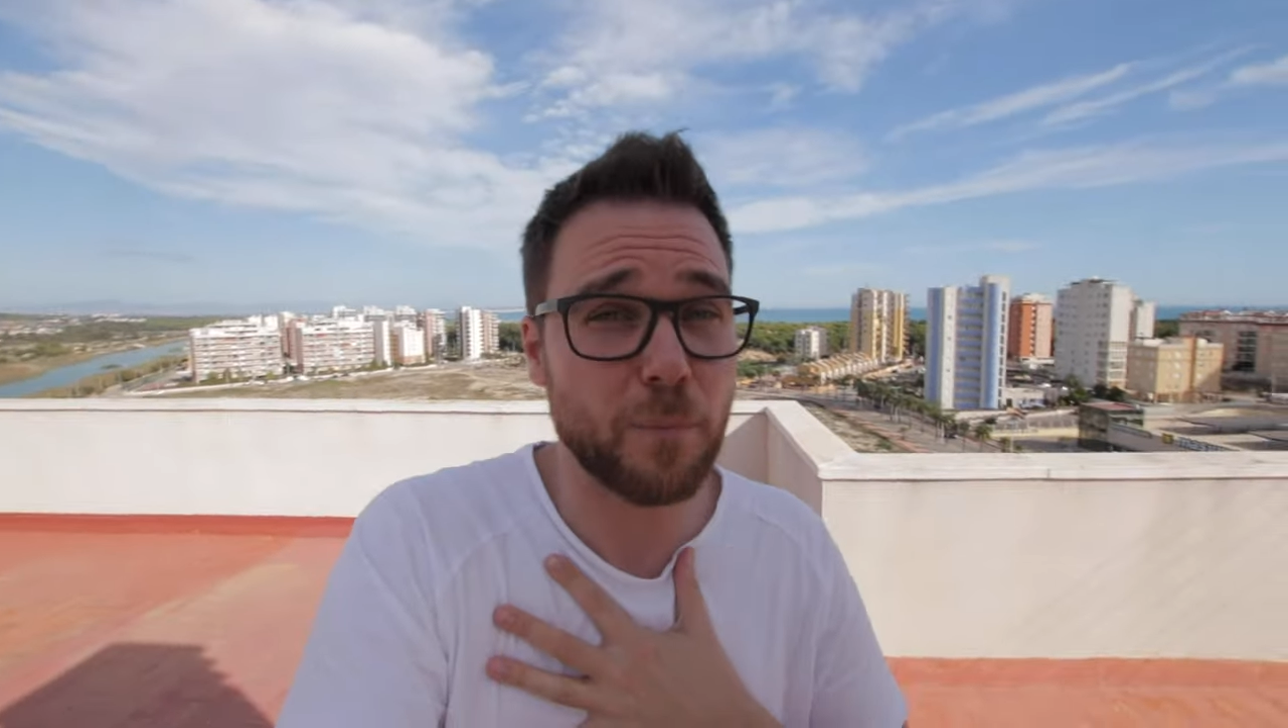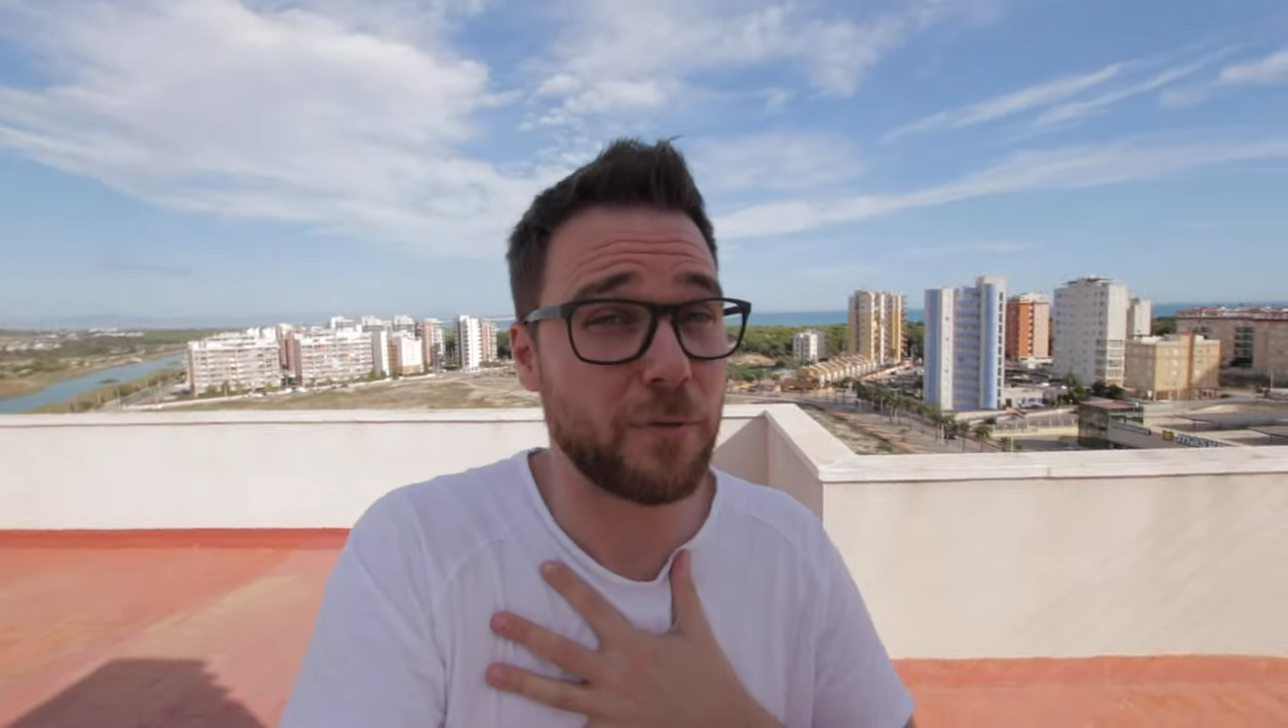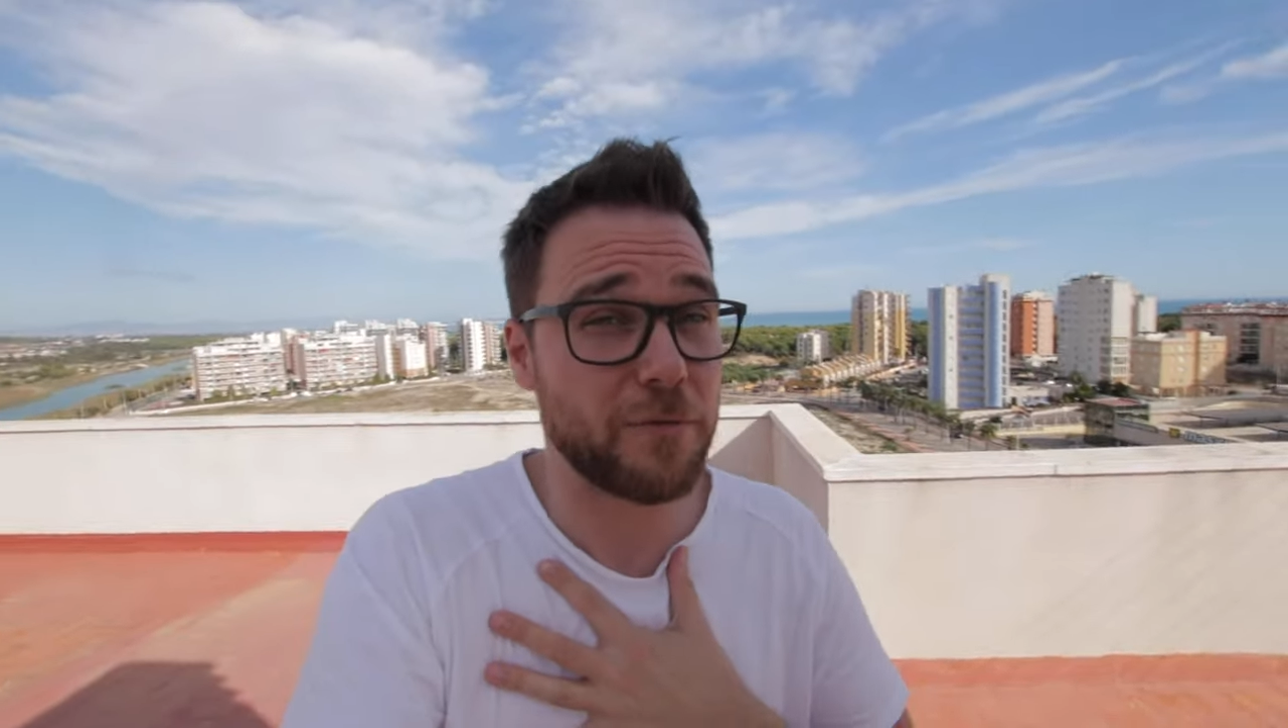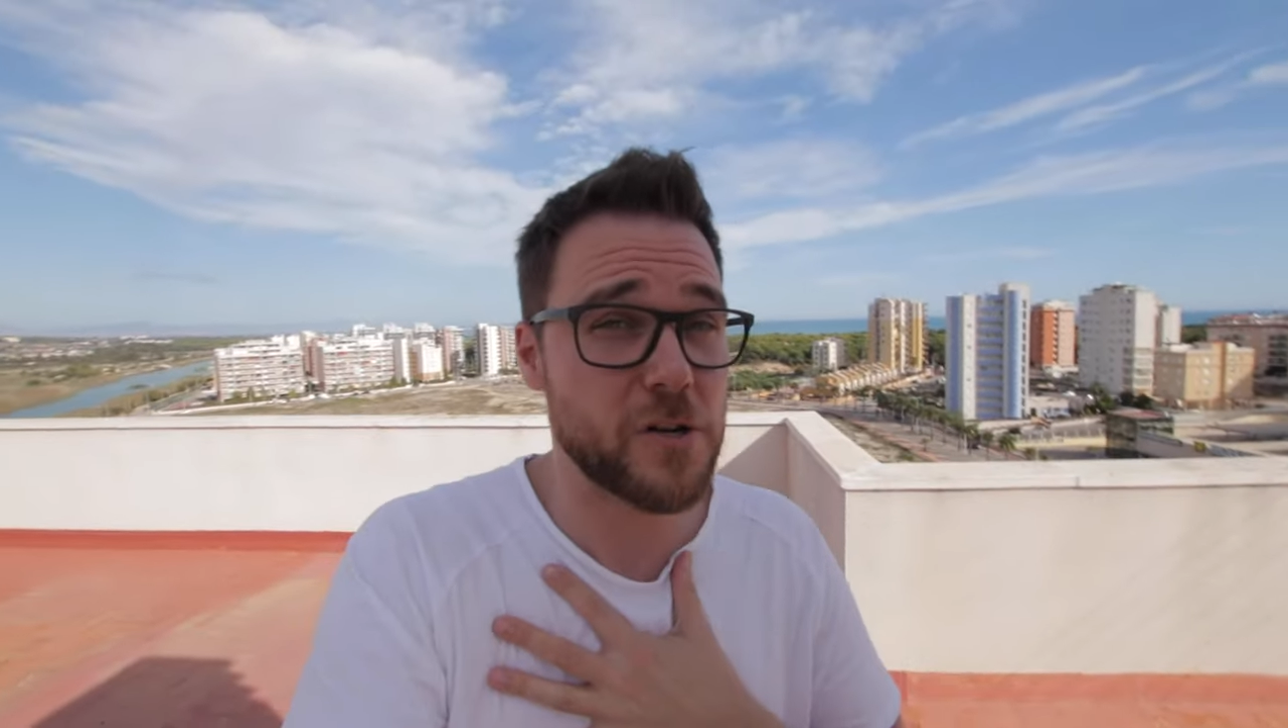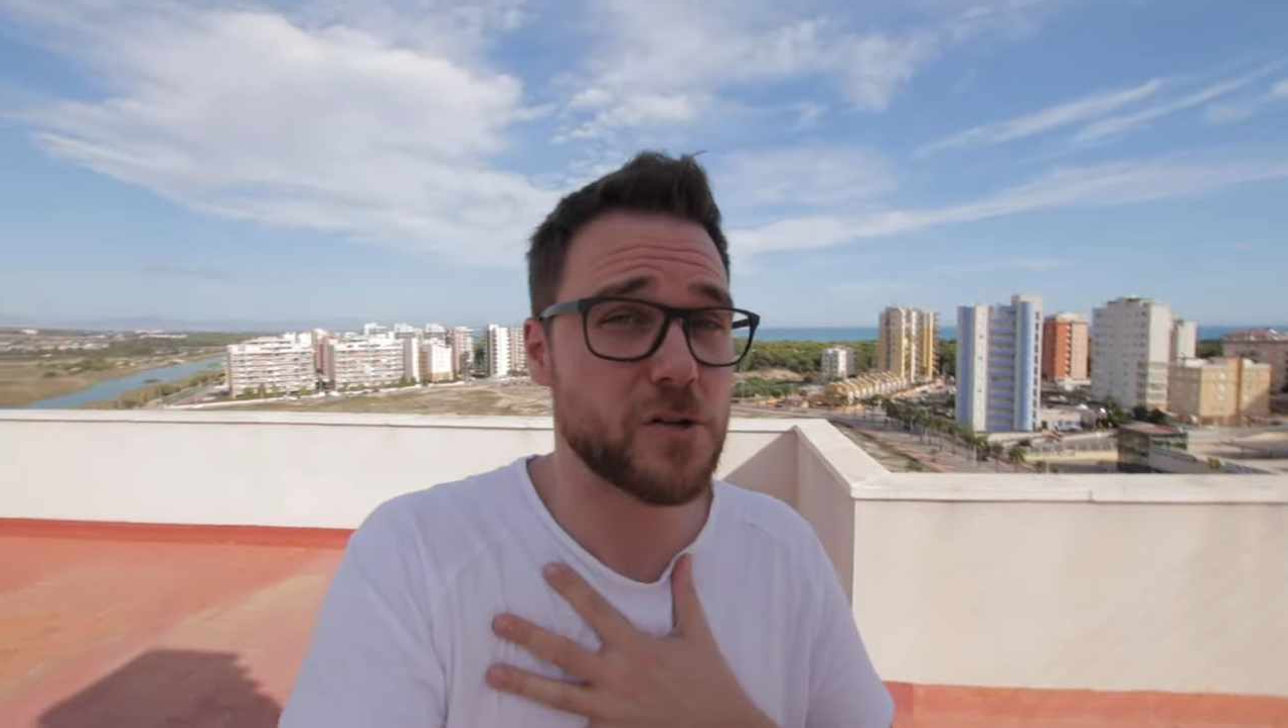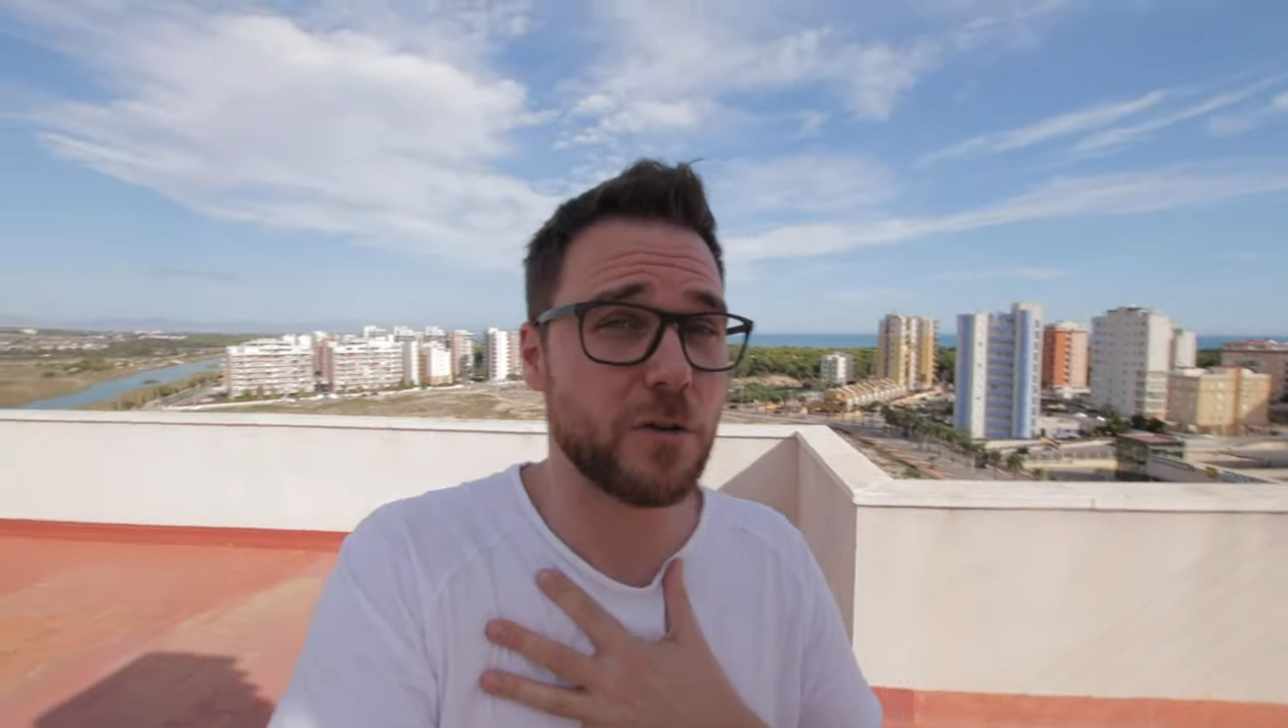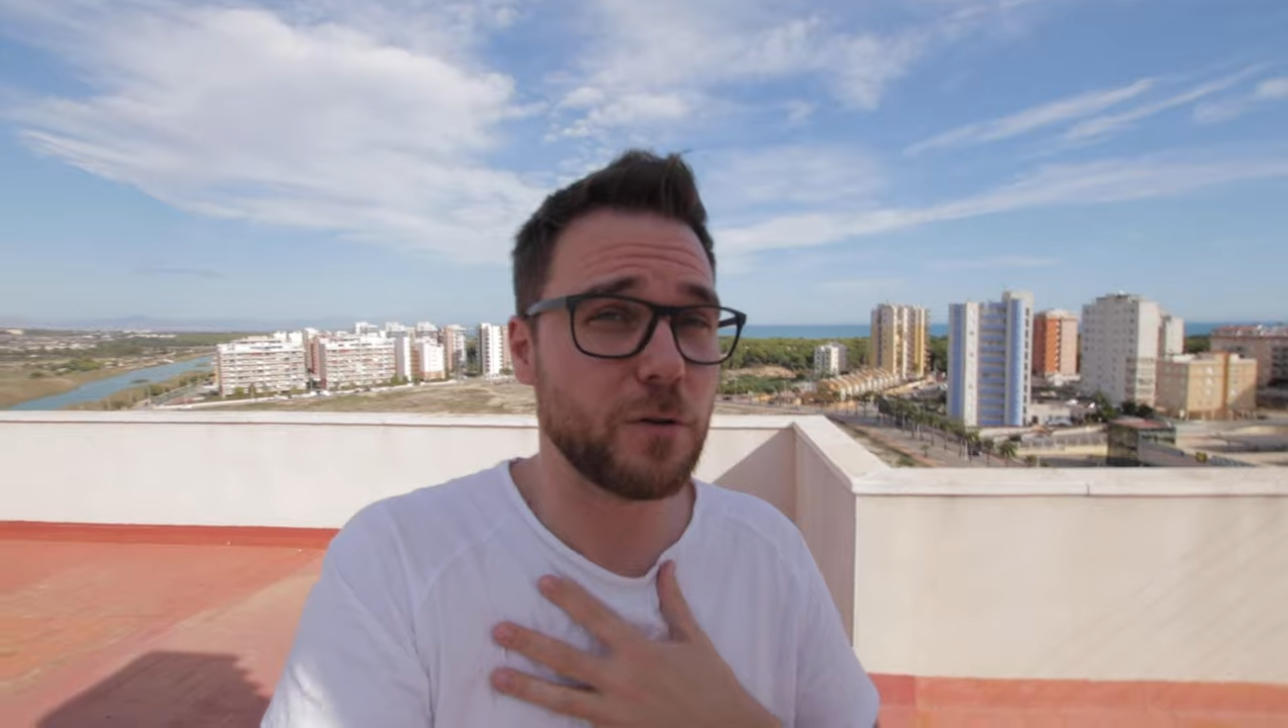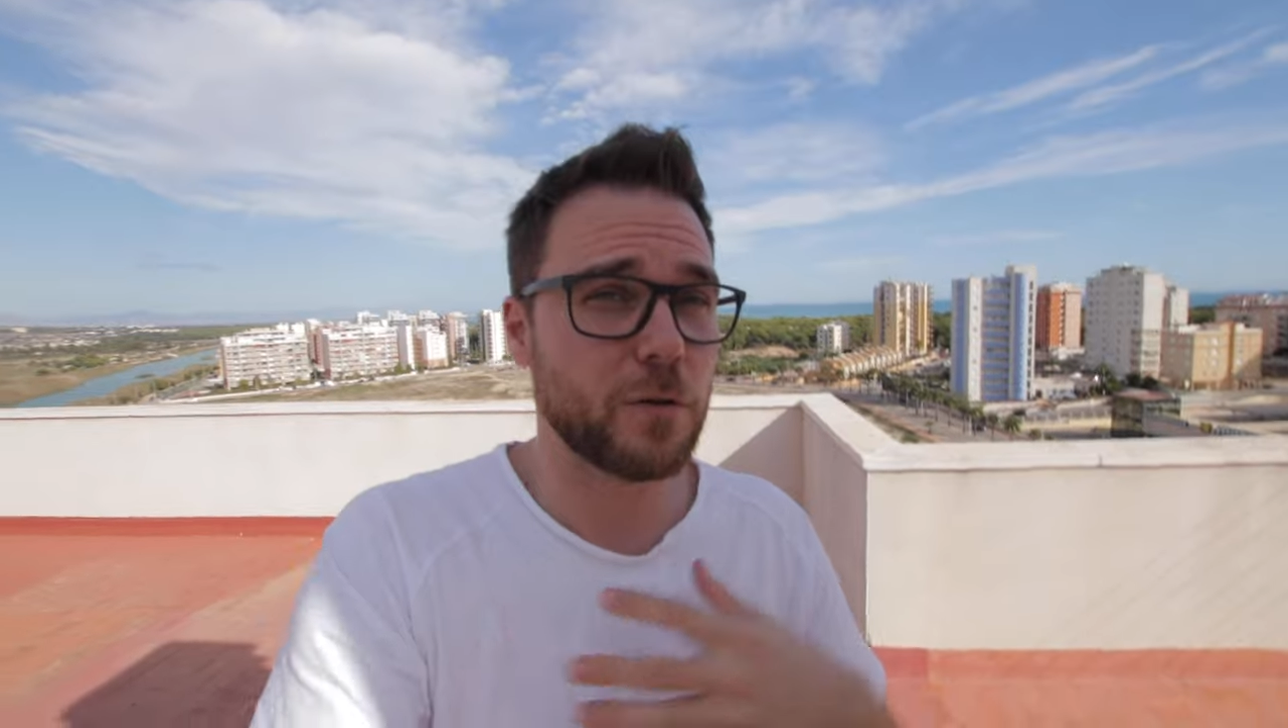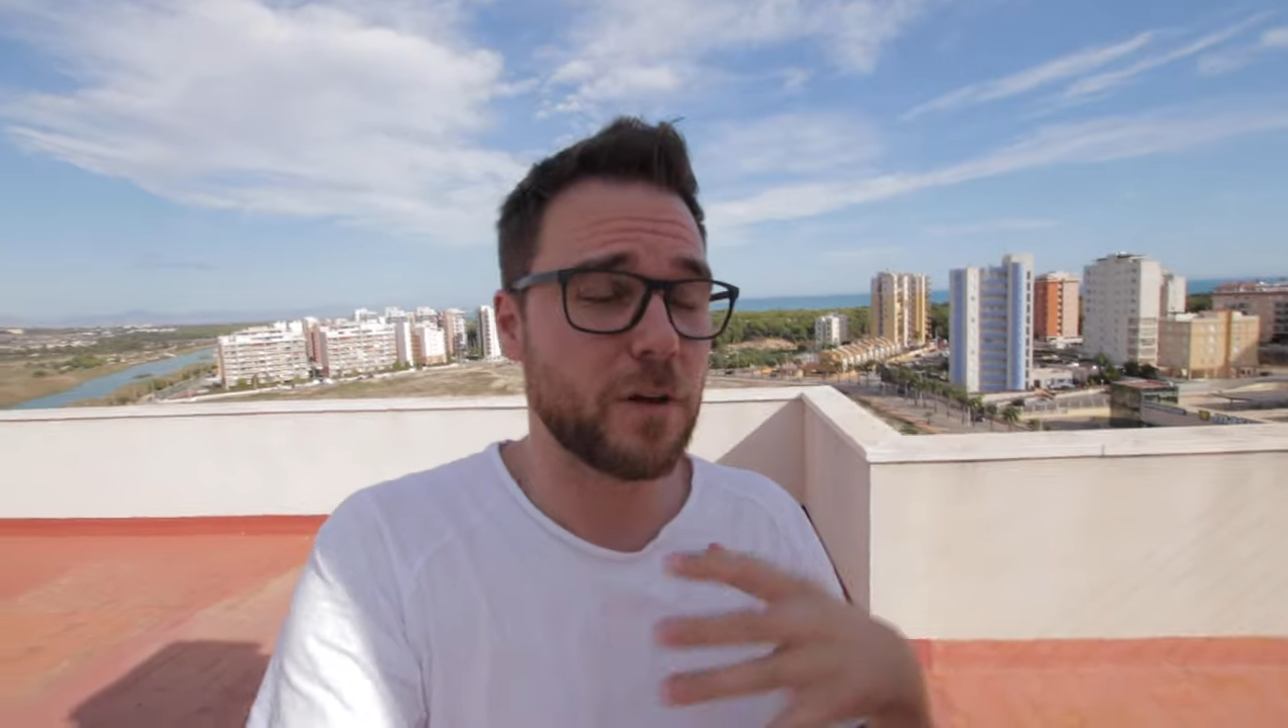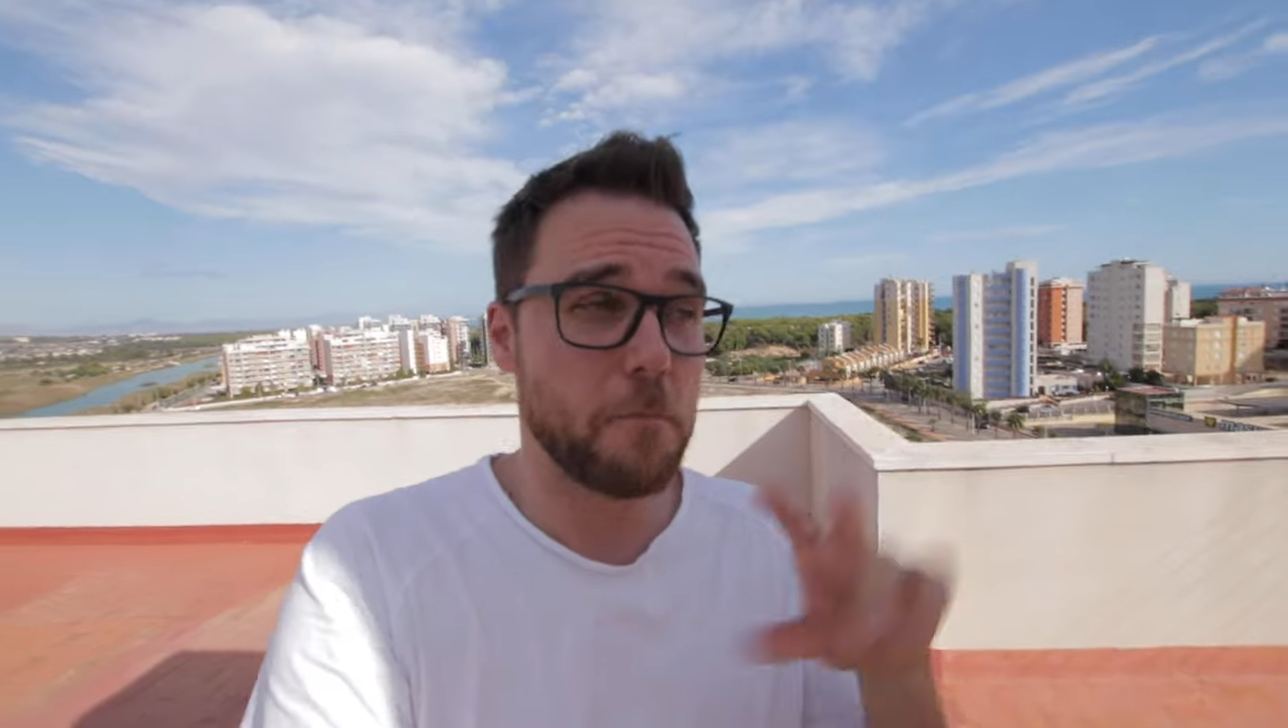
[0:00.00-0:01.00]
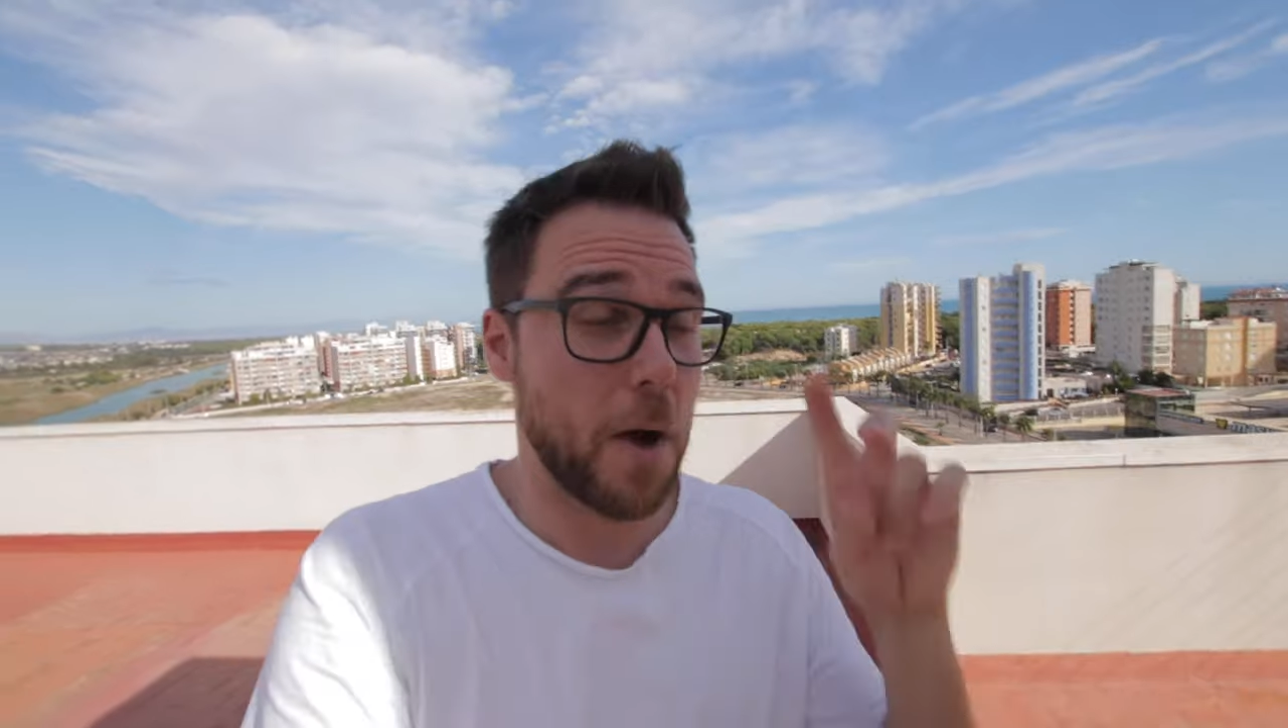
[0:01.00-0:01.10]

a professional look in